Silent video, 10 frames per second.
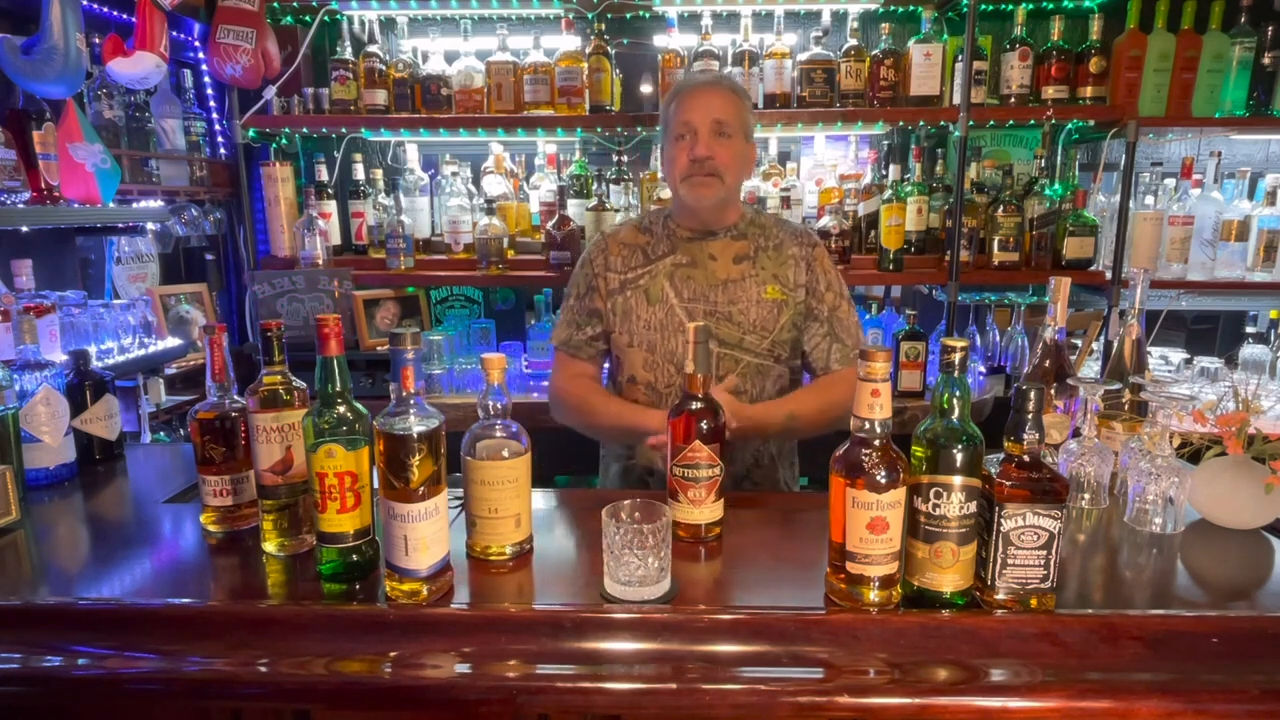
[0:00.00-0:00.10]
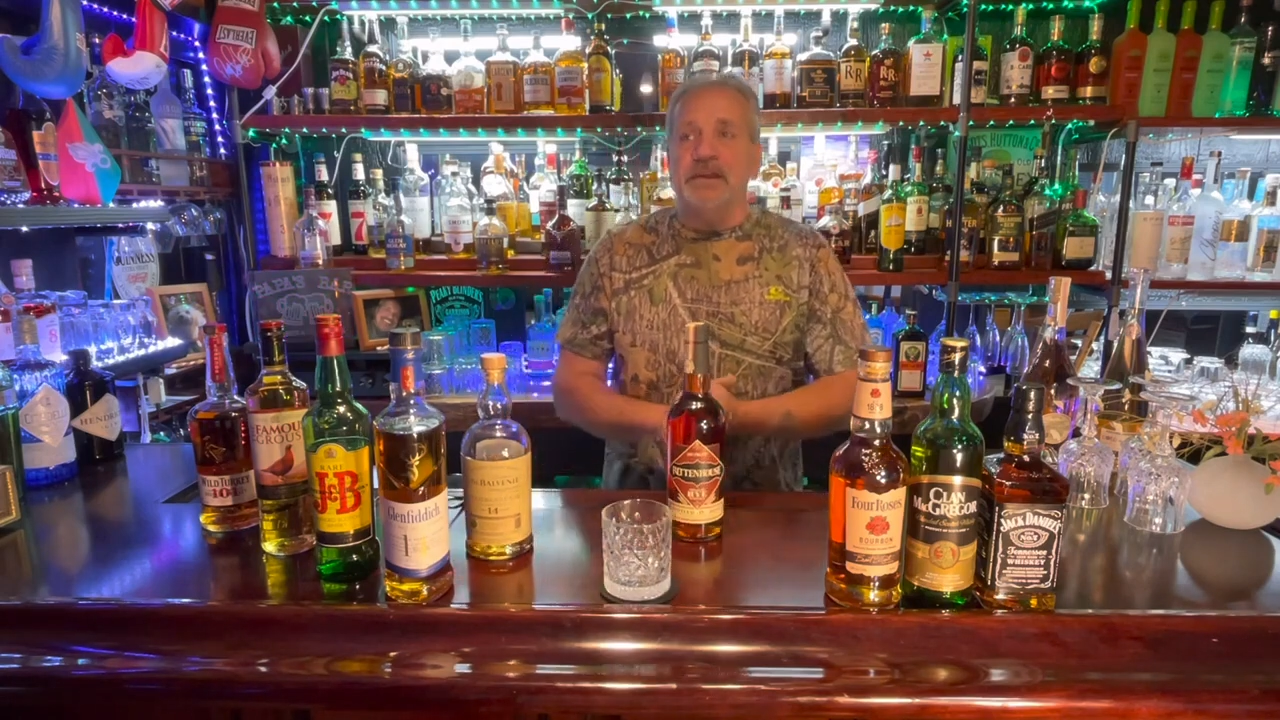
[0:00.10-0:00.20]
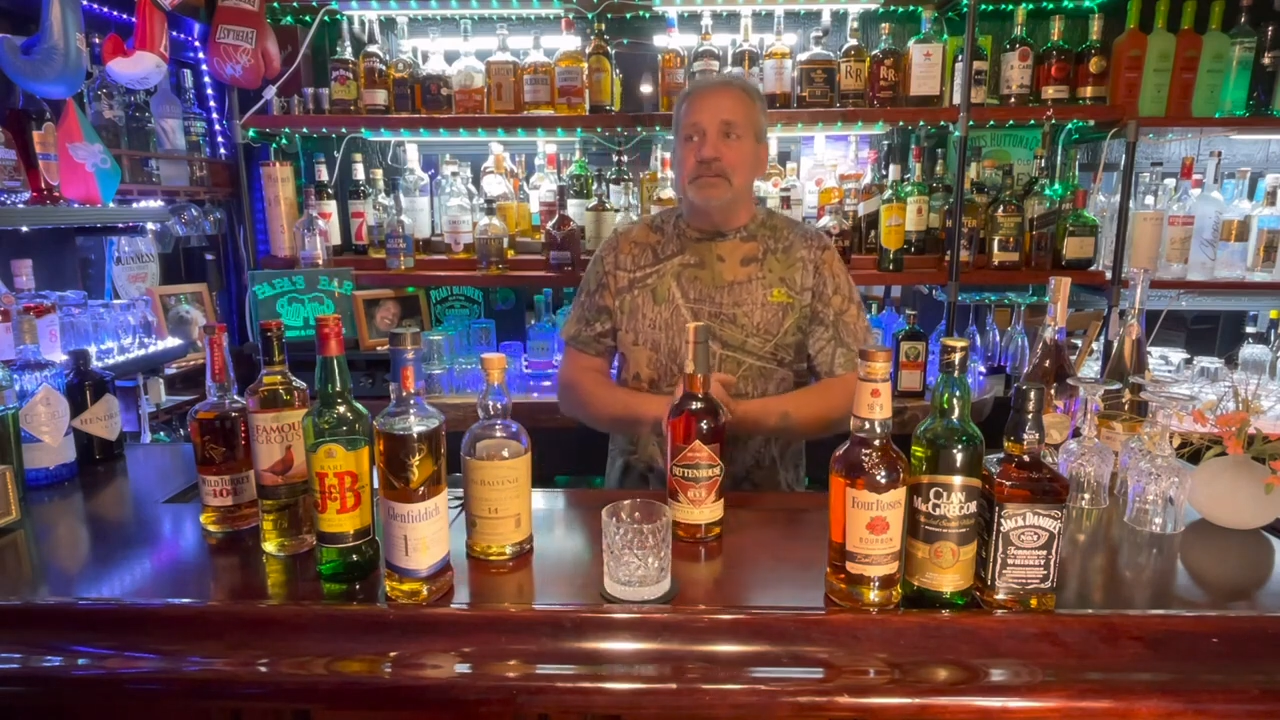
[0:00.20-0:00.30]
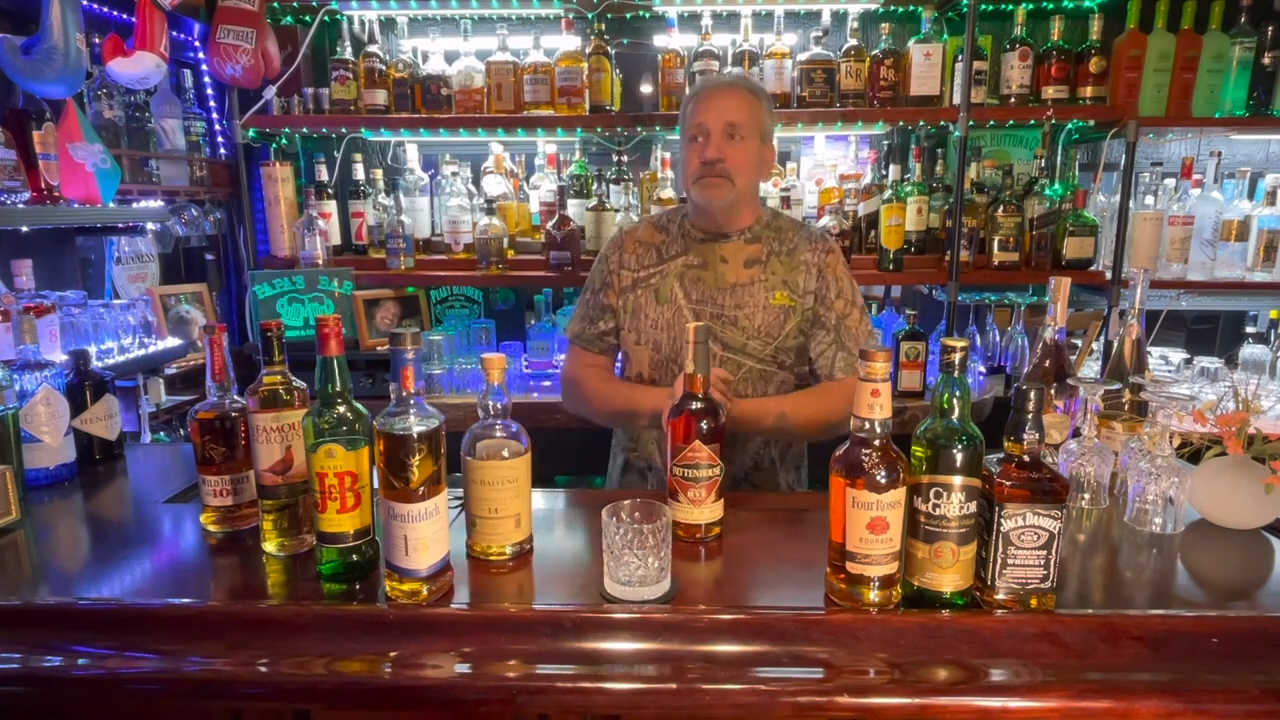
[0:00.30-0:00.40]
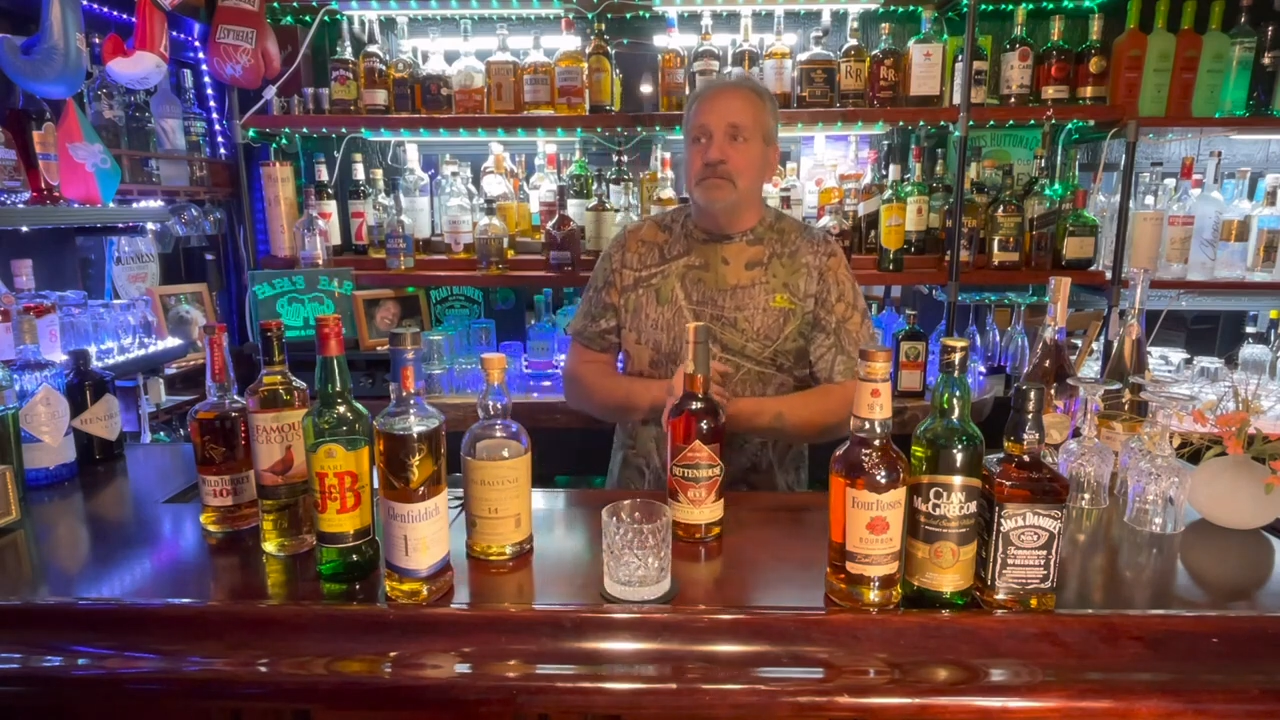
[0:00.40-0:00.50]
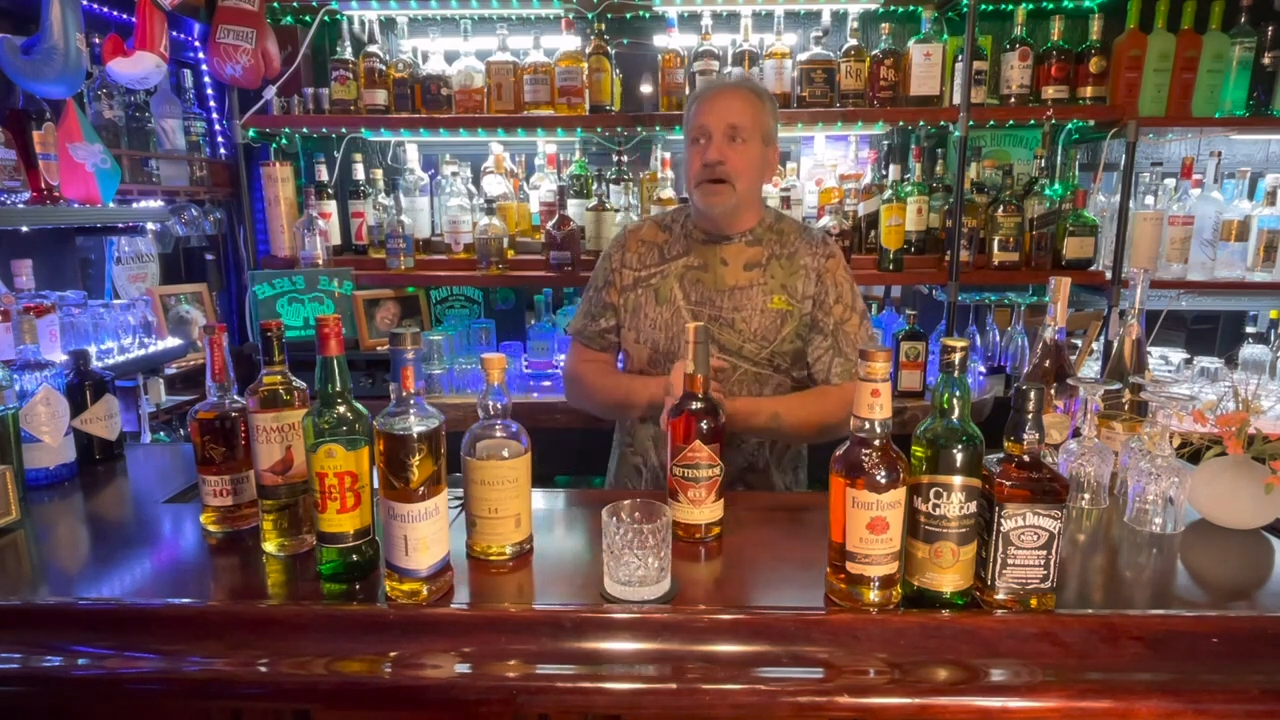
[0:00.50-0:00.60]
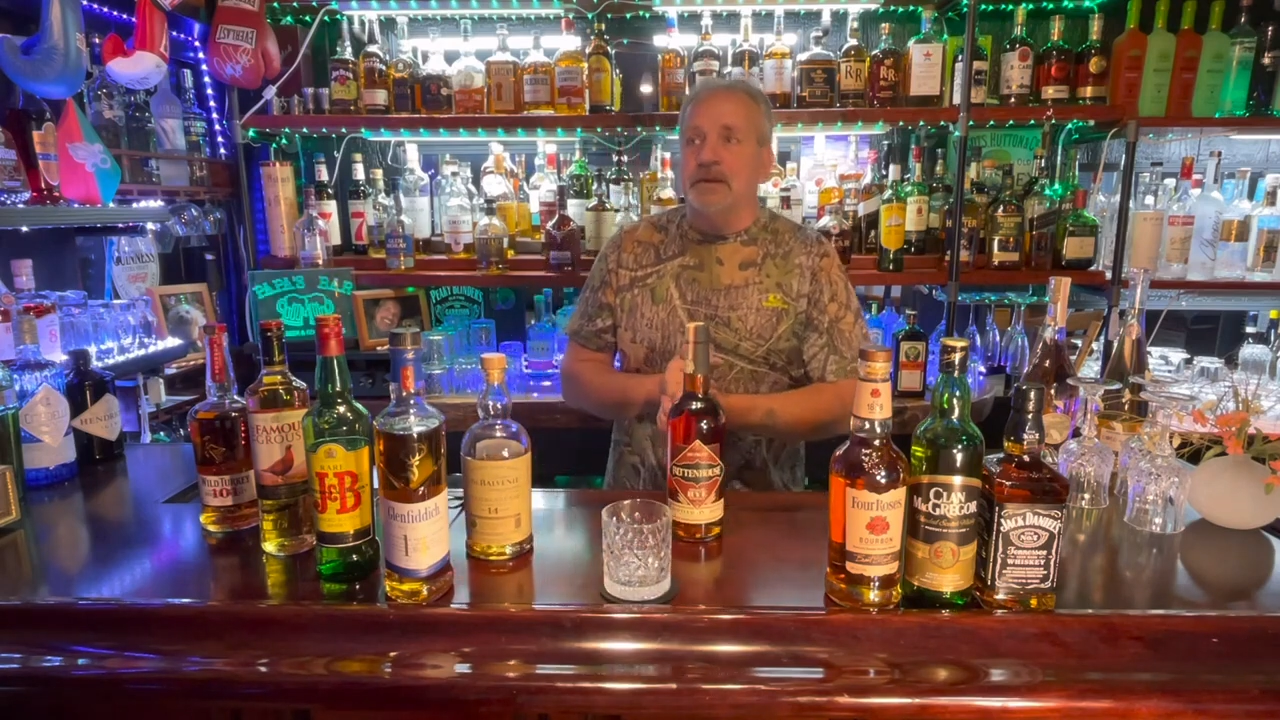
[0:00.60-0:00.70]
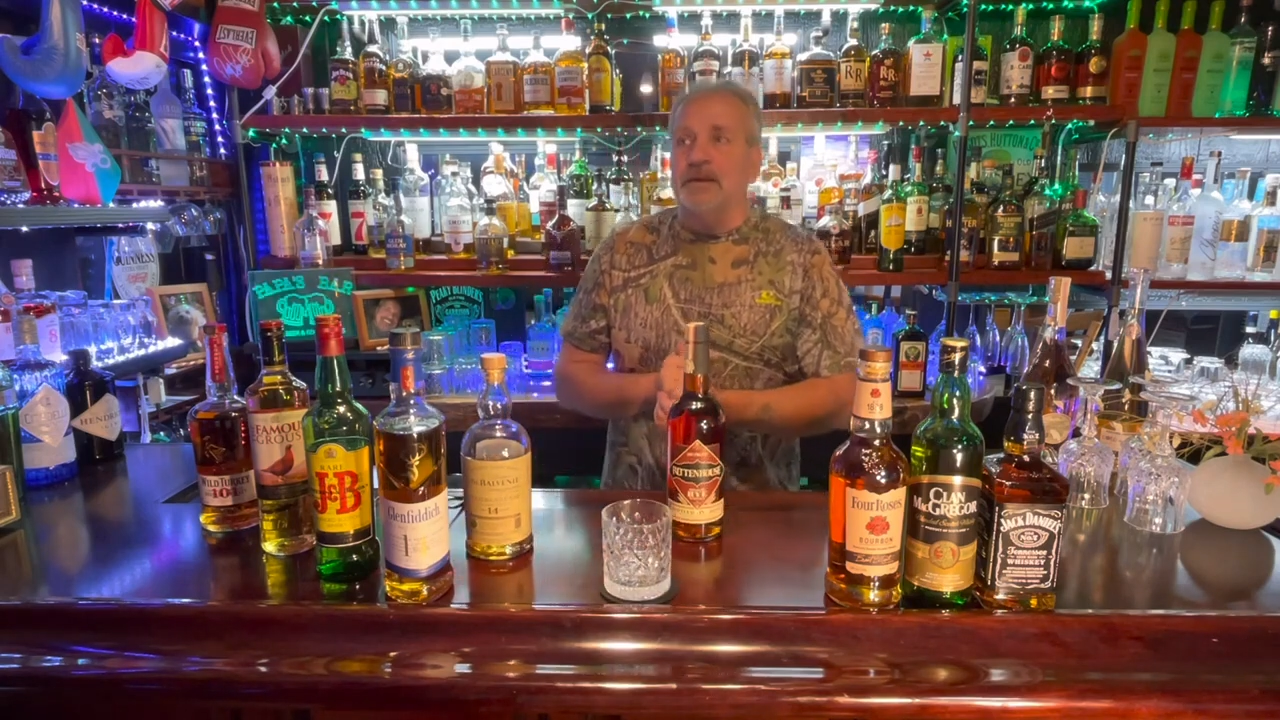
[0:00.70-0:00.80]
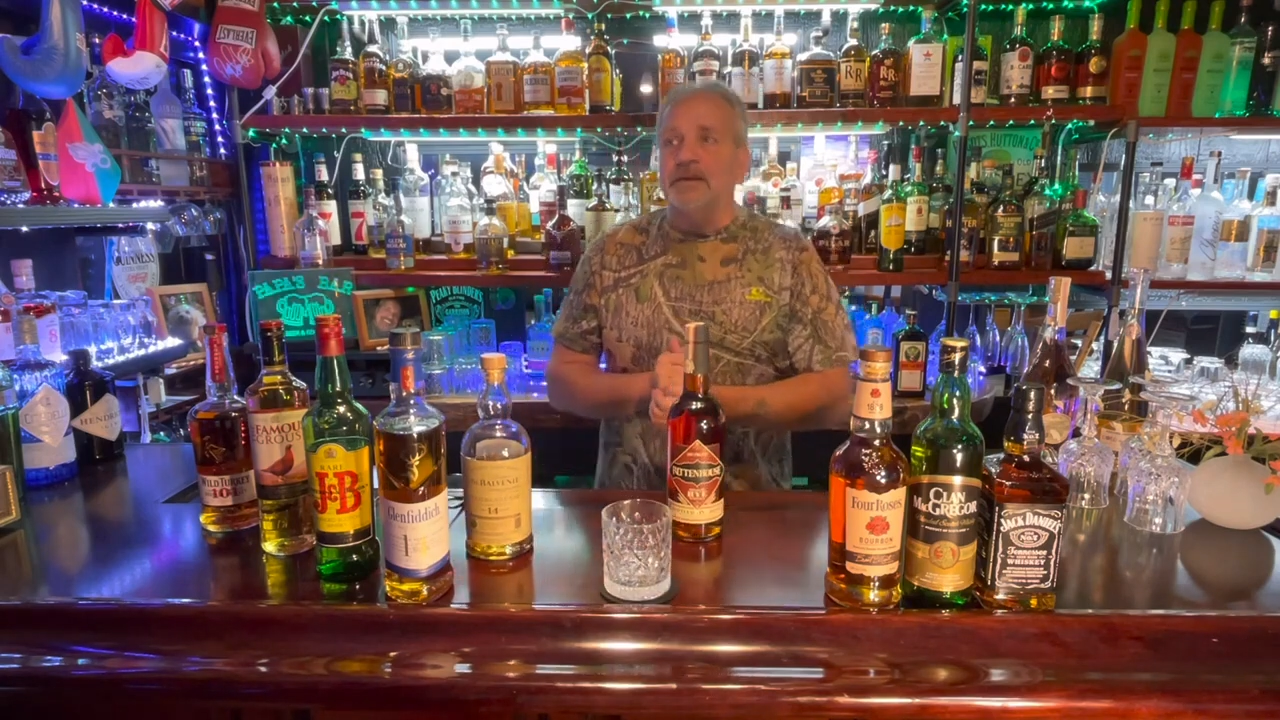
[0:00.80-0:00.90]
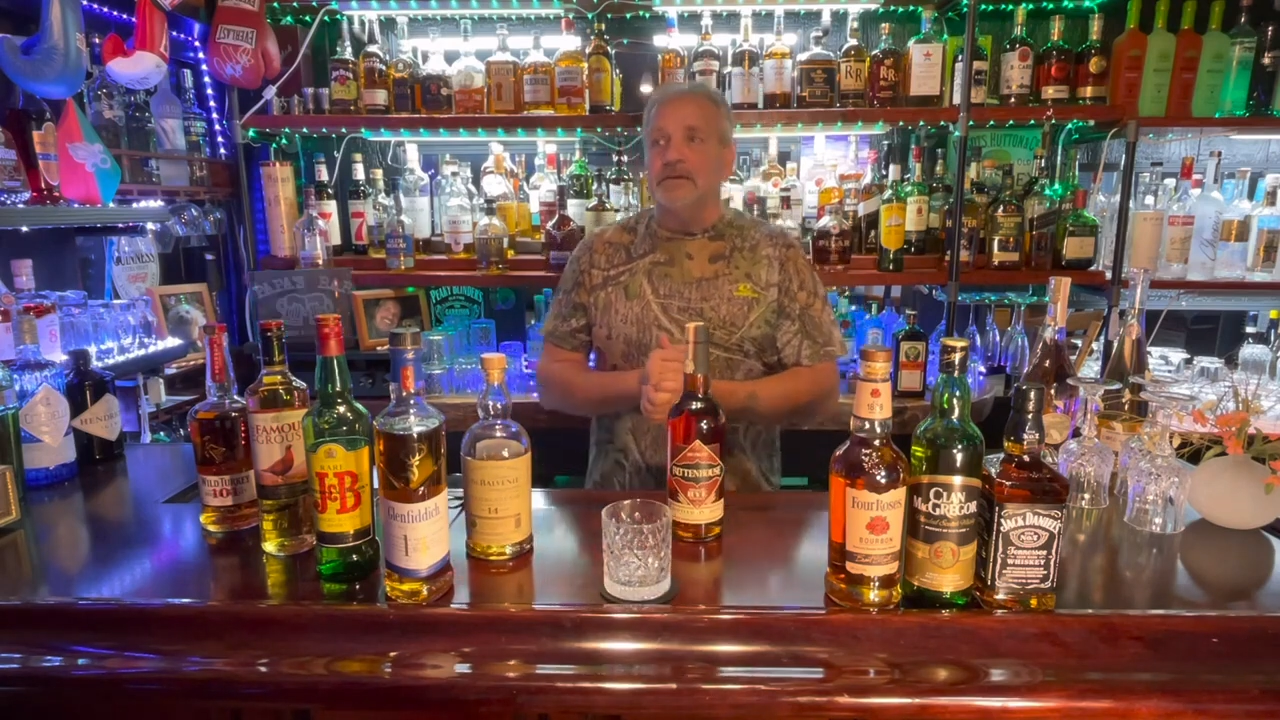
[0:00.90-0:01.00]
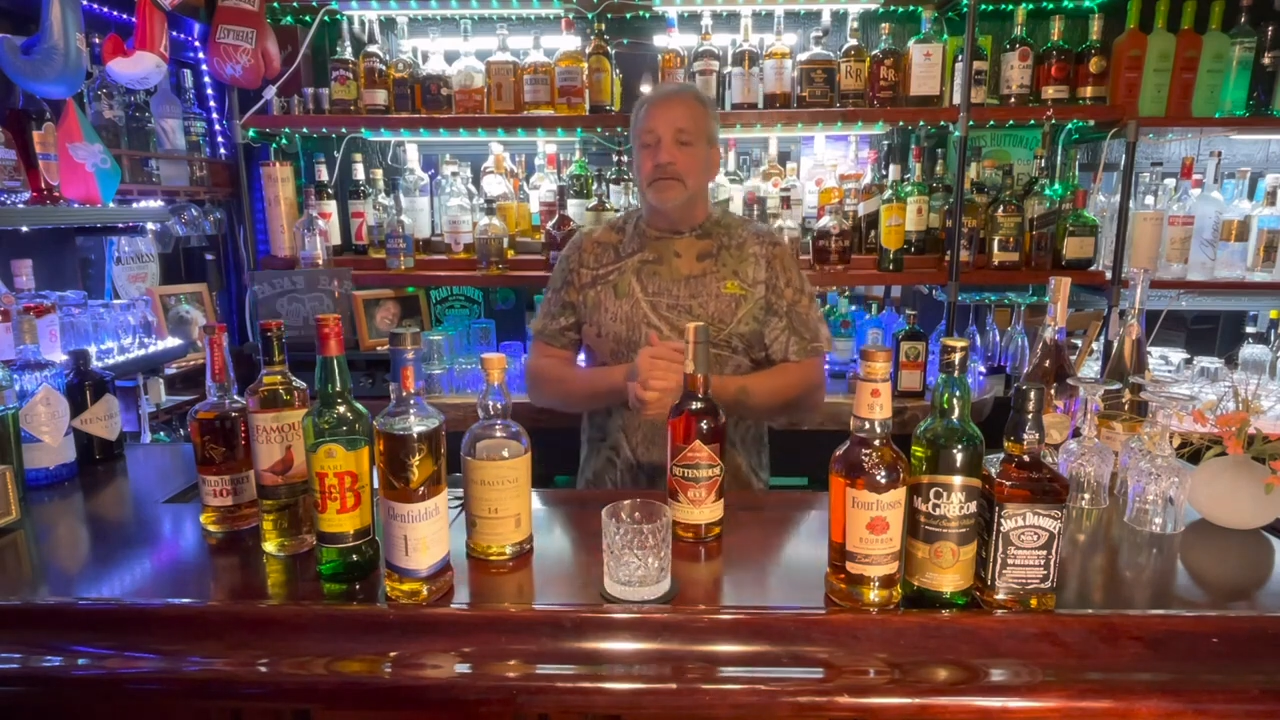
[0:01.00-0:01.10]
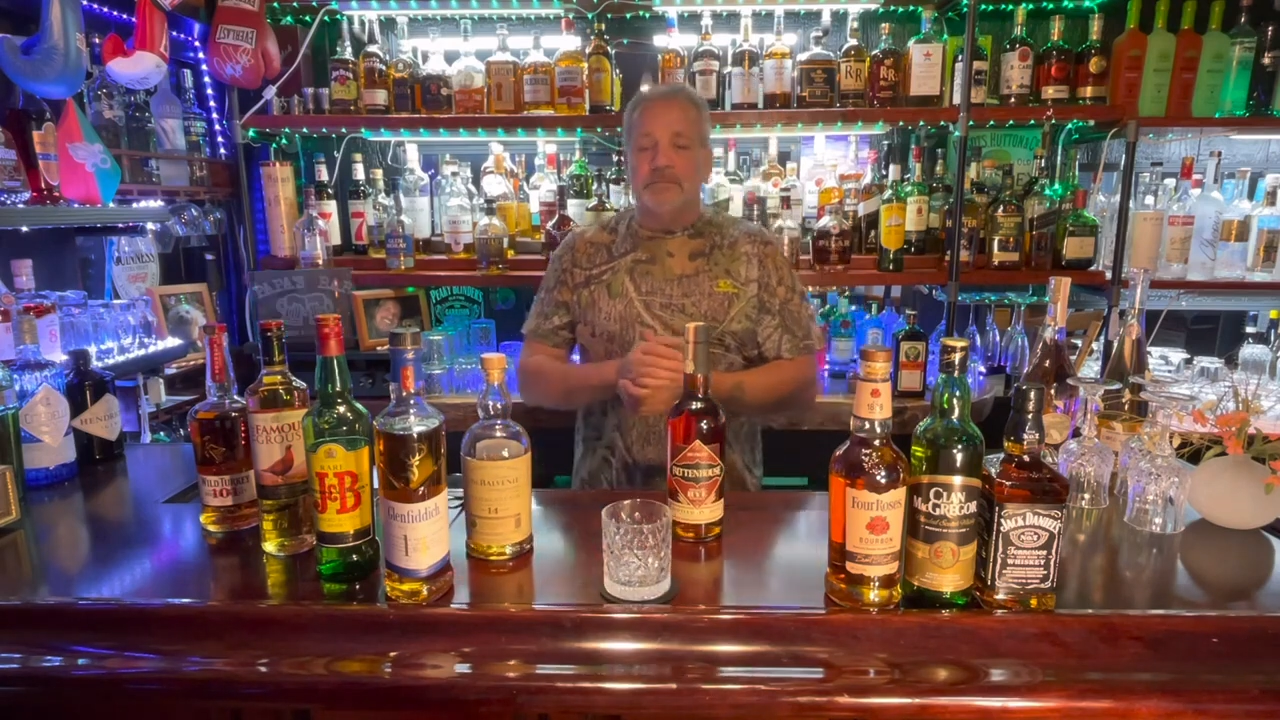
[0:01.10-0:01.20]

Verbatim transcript: means, bottle,